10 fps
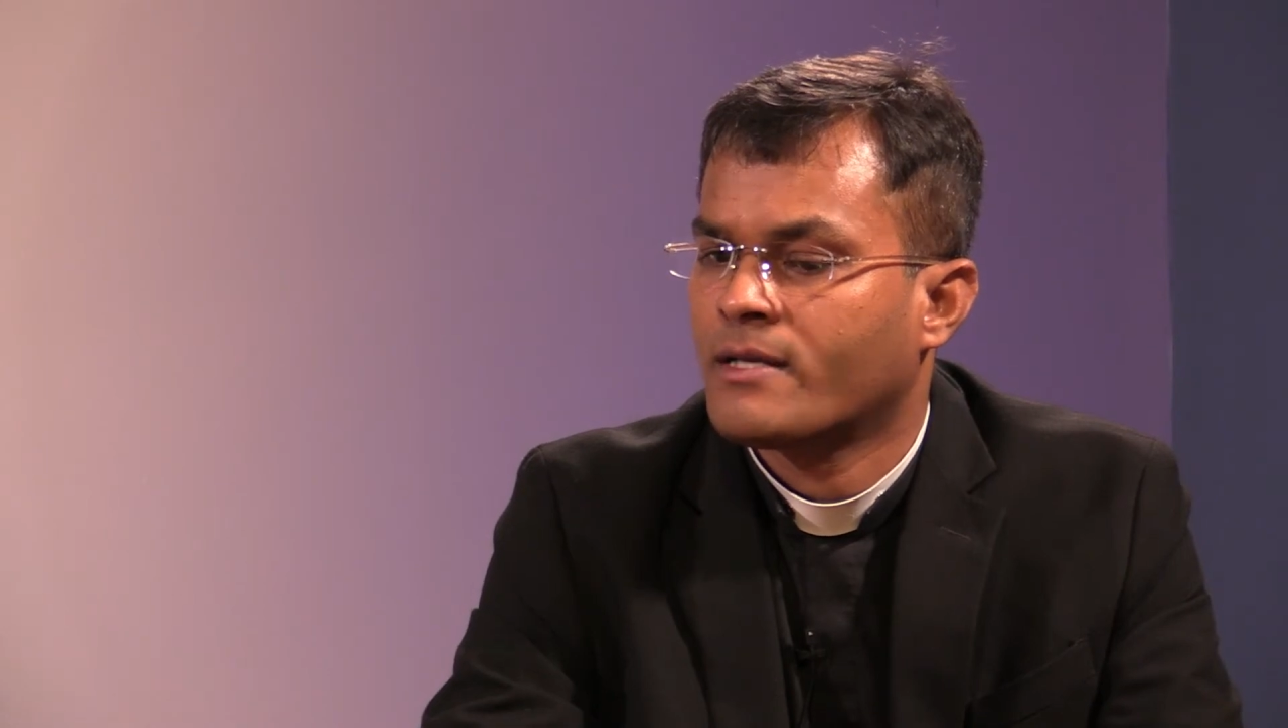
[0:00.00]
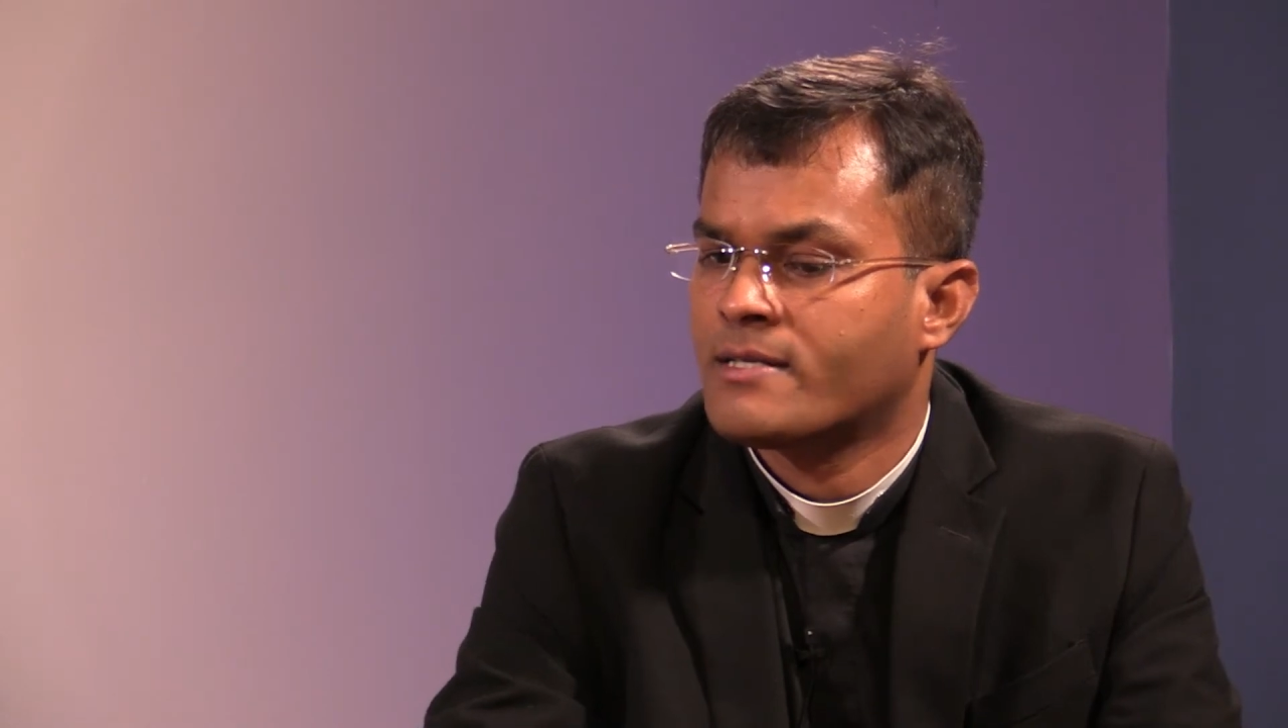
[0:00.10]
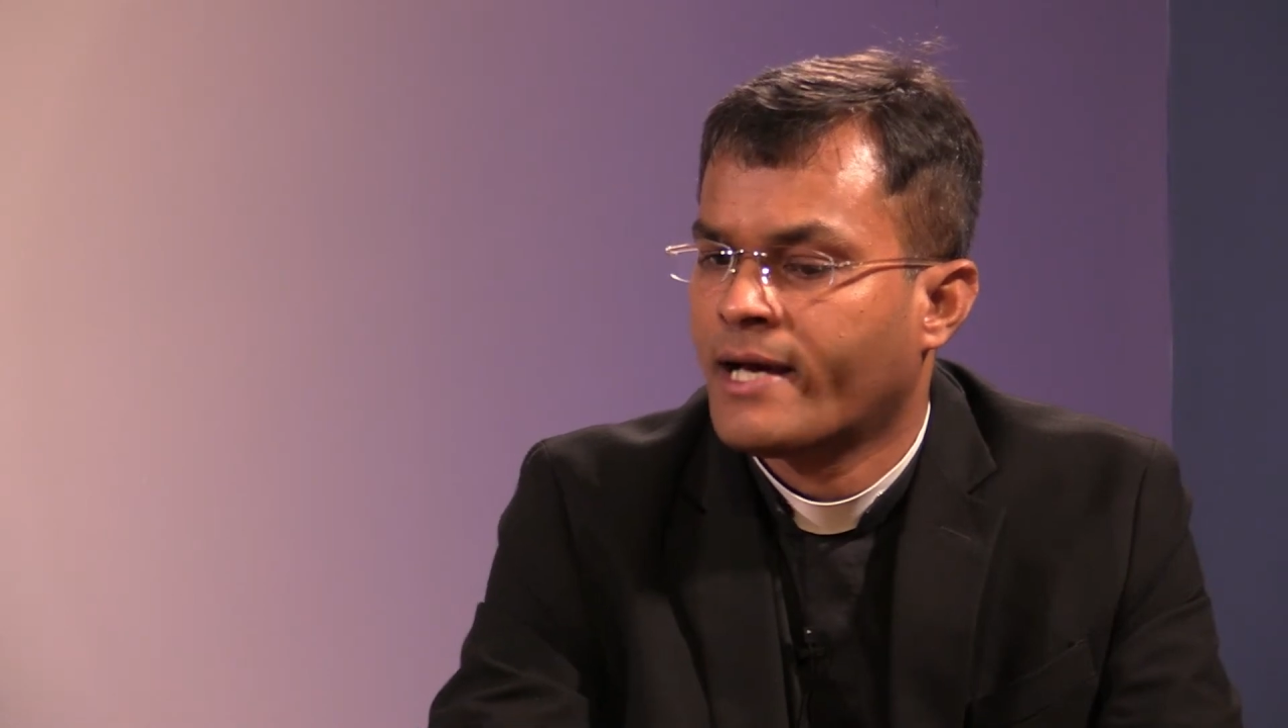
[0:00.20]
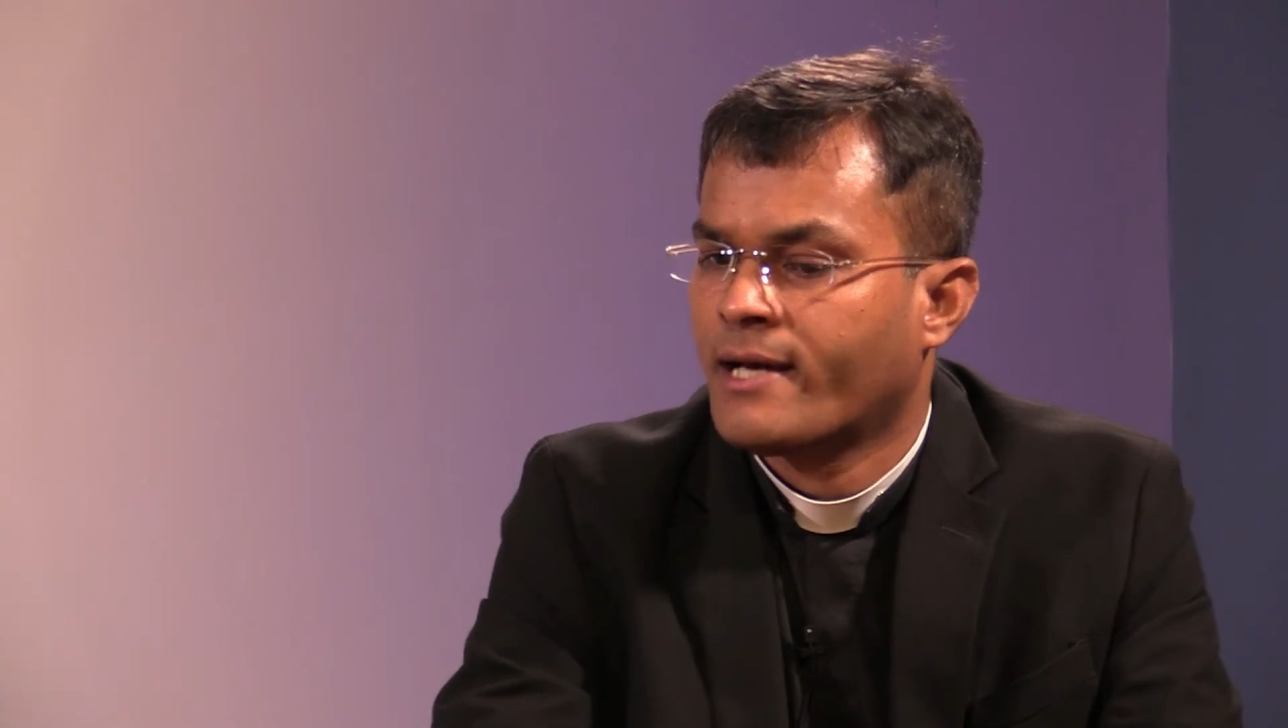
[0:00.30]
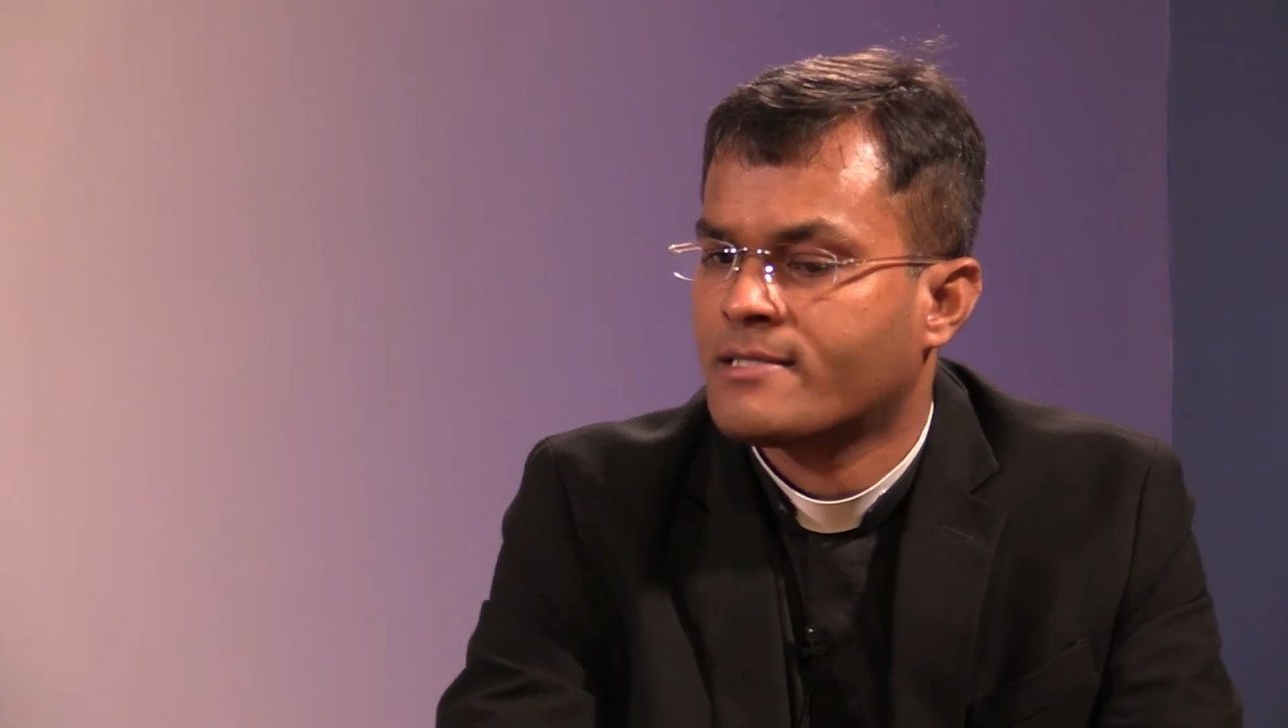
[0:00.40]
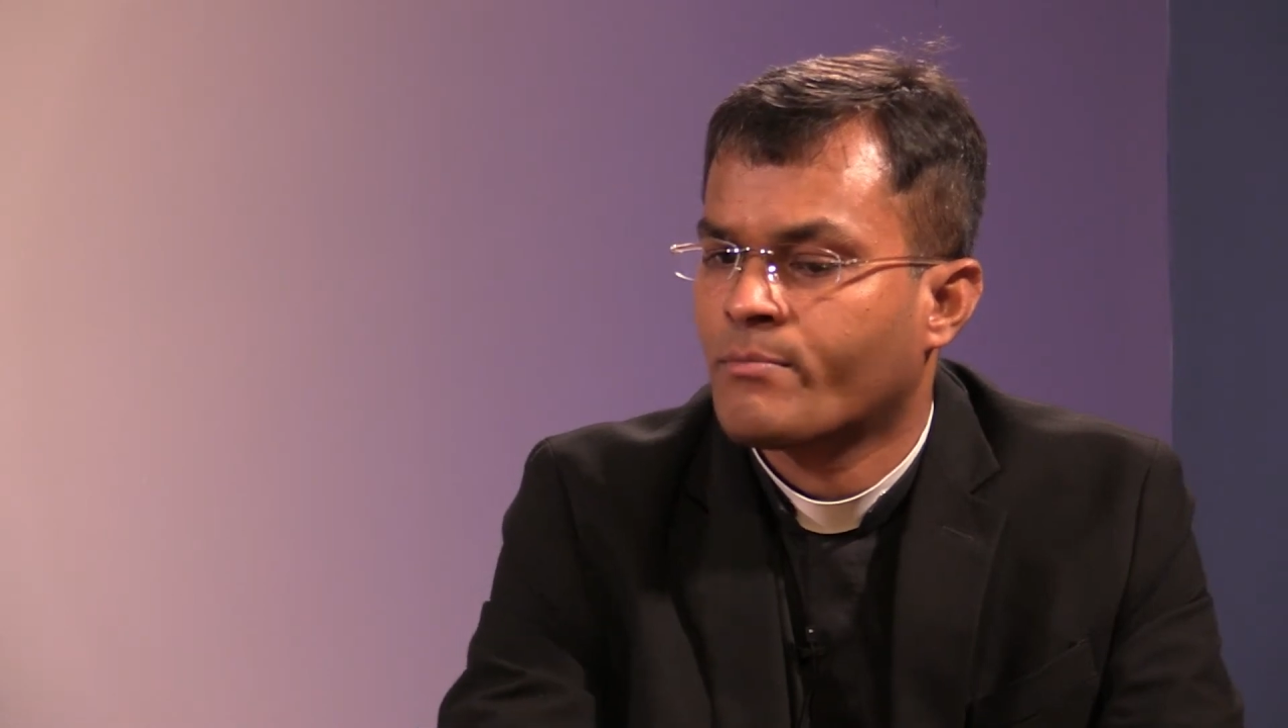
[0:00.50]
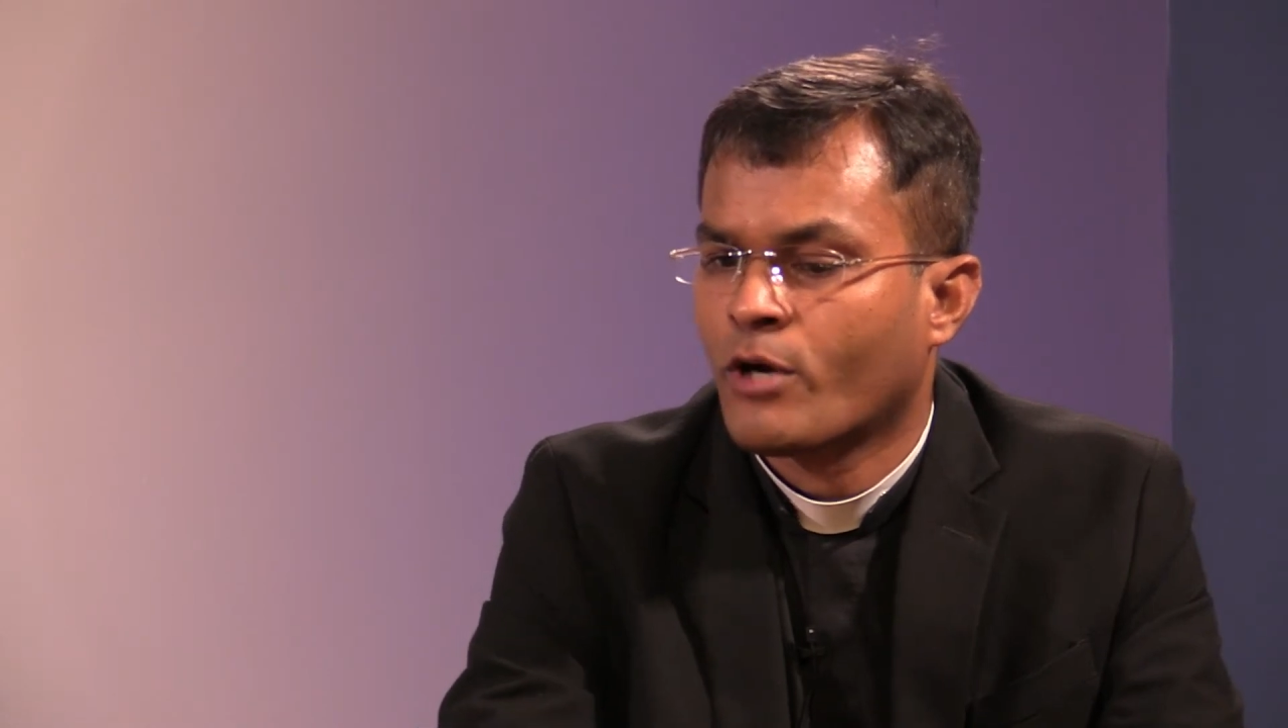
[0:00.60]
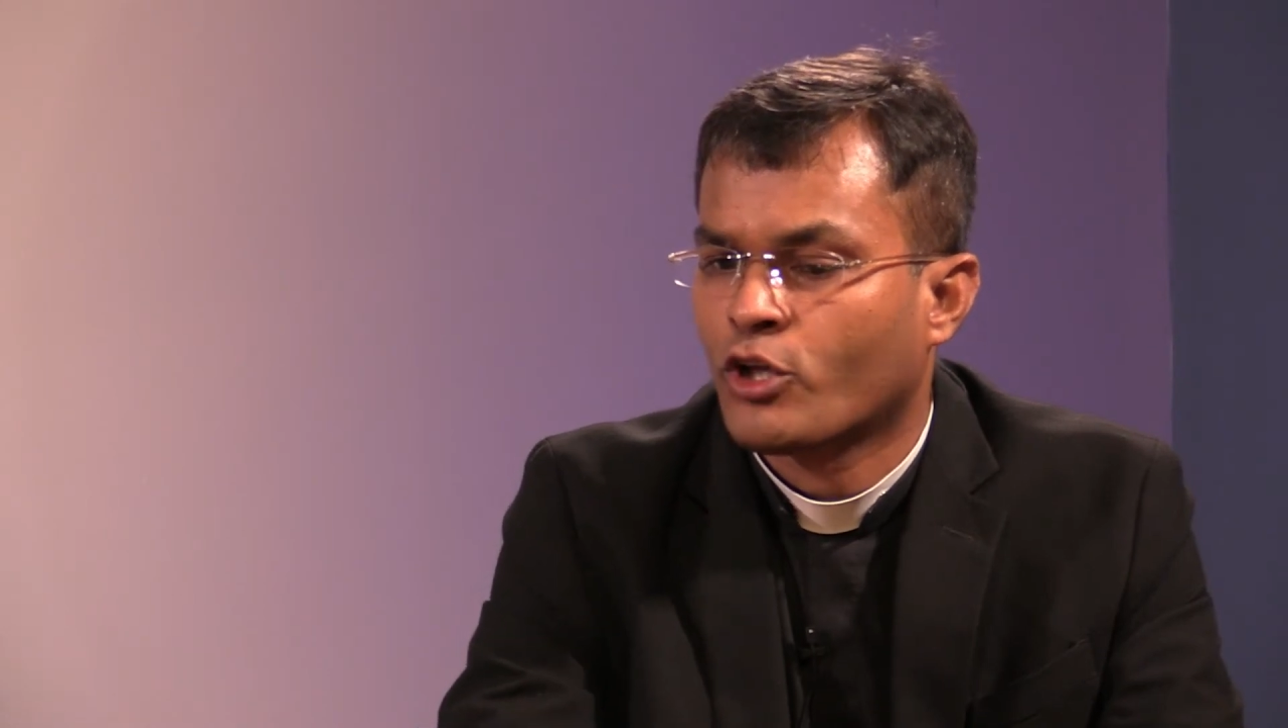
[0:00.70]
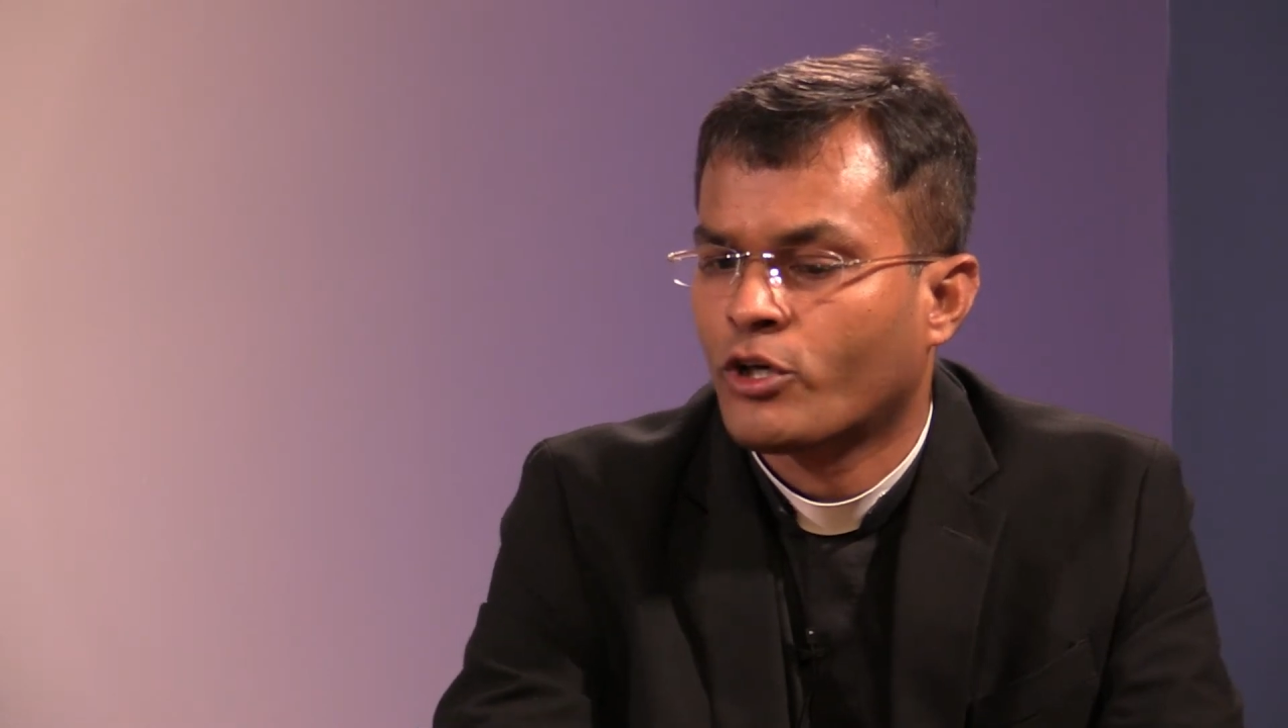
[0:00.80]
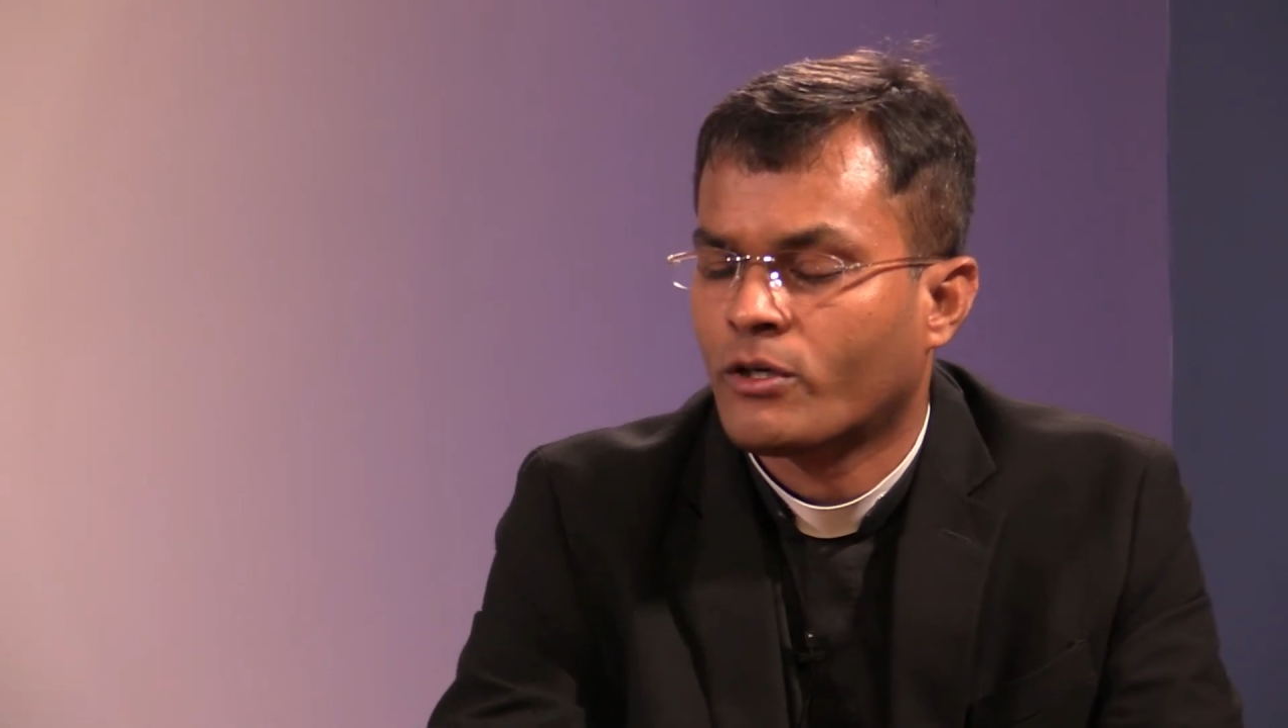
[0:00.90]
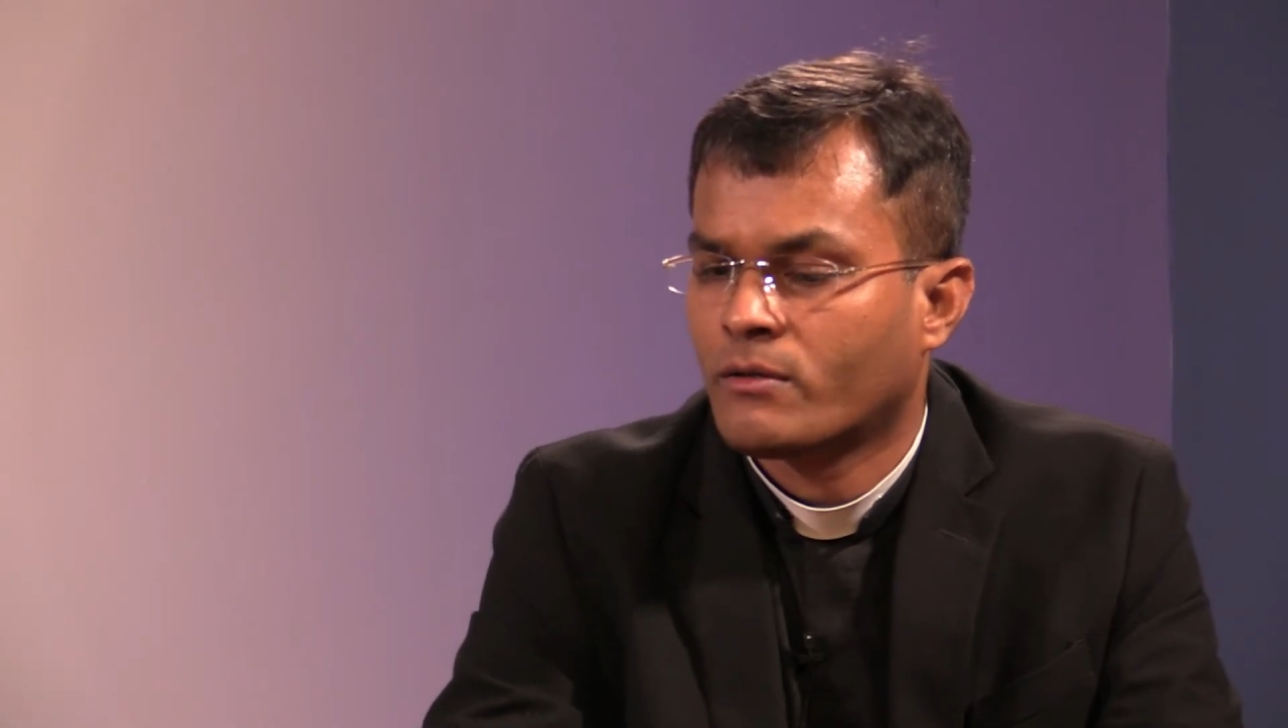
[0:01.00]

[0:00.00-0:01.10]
dad's brother,